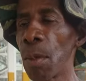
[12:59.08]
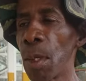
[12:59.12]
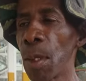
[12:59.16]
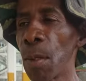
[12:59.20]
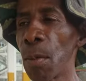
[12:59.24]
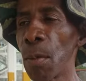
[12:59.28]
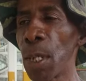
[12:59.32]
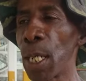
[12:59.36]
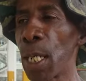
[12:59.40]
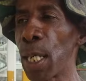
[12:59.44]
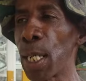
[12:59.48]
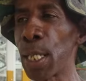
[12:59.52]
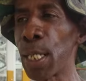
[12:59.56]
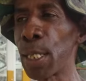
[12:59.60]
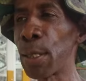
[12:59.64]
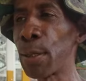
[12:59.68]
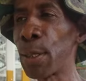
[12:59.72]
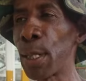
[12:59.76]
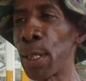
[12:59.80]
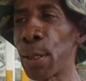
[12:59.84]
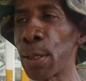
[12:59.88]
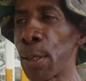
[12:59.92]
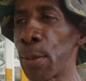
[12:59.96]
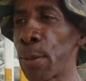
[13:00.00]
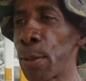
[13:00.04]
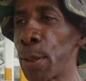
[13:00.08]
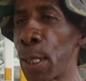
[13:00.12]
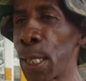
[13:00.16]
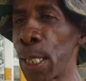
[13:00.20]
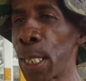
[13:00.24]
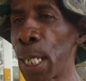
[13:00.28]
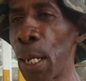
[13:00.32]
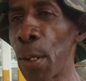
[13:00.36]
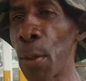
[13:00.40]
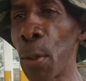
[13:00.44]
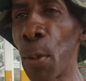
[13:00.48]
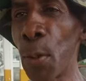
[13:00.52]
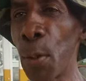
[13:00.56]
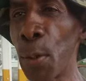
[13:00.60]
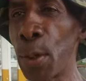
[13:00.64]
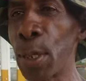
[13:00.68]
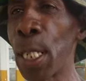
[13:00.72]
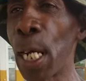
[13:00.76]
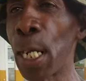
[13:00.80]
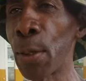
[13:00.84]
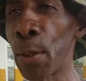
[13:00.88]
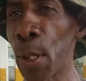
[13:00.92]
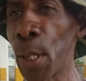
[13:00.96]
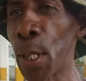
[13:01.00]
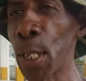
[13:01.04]
Well, that, that,
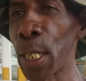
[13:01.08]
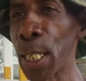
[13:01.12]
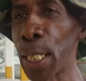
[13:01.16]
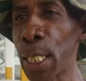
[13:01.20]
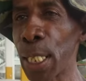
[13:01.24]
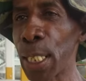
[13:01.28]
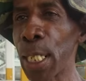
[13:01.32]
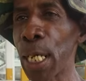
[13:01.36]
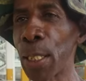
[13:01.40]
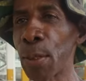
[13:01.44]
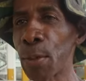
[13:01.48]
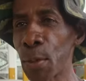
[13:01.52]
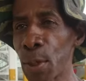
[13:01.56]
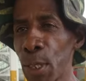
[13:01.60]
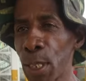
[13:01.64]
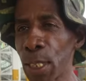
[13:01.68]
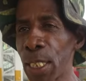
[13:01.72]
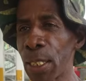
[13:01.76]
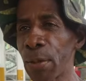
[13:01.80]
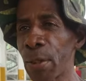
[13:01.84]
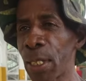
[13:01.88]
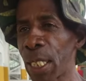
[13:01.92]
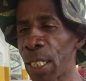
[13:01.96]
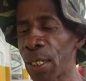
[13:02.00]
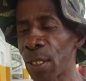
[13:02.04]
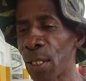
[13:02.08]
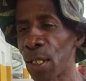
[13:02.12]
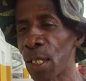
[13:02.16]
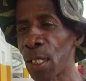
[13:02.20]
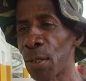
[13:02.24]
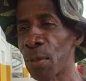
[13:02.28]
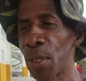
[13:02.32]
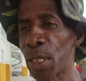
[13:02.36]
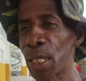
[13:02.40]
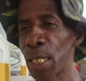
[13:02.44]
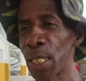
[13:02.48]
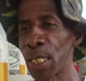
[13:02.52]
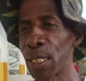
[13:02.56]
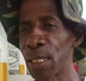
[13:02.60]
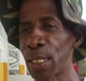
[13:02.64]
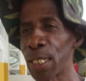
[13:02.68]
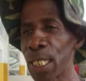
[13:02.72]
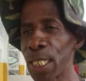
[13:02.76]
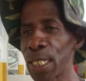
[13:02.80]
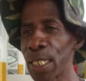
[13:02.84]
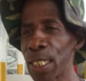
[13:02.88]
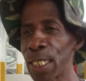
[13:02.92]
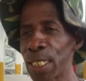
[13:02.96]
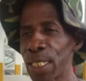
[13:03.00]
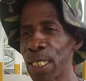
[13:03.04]
that round there, that one there, what I talk about the
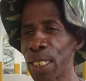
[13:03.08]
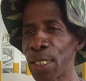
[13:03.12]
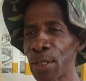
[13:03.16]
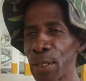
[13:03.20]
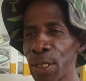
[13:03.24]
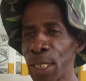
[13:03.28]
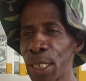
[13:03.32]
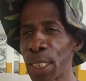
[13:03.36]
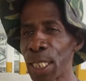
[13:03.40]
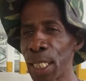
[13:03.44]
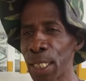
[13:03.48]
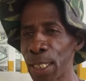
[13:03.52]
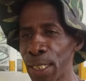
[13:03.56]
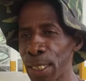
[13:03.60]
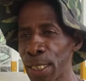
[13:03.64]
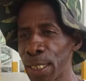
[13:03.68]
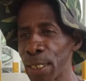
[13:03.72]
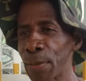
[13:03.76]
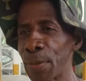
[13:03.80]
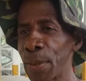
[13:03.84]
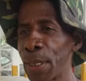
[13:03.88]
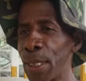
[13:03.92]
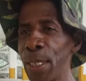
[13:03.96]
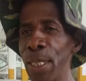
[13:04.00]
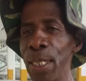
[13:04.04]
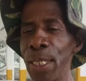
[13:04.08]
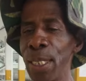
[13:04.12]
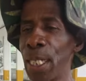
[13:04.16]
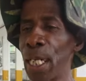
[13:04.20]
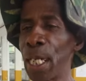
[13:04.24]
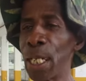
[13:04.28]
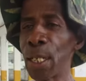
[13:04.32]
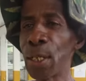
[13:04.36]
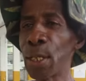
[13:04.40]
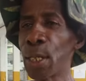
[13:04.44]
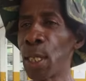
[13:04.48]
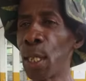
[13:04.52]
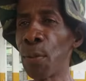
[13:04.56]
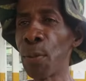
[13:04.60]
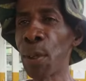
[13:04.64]
St. Kitts and Trinidad there, I could never